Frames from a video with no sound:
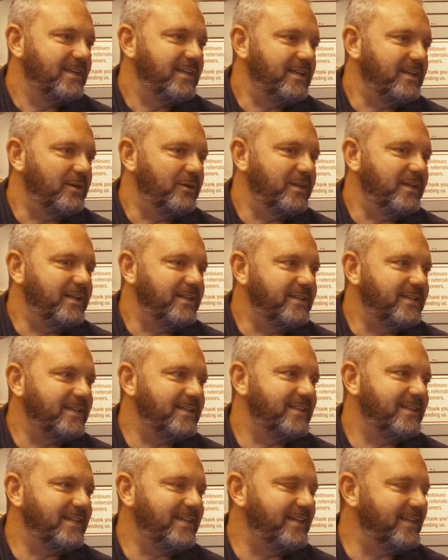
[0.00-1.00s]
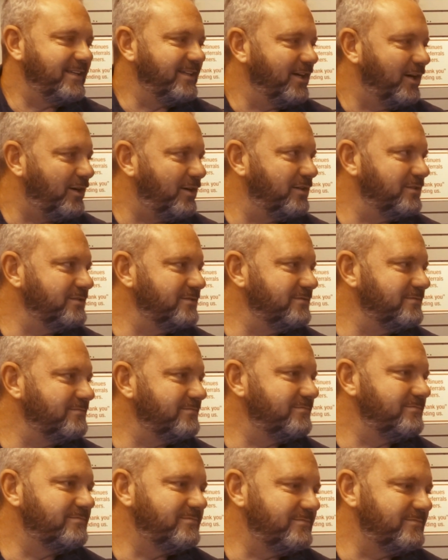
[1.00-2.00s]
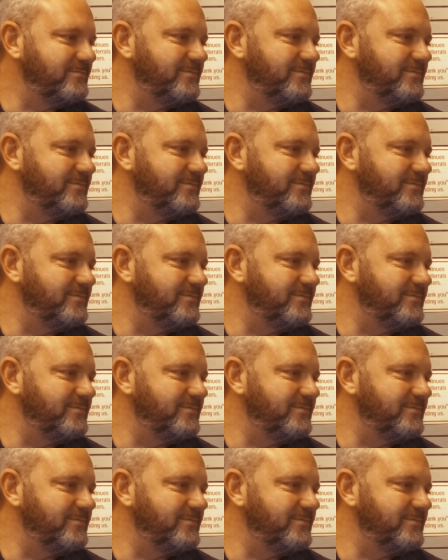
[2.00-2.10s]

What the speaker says: you know, it had gone,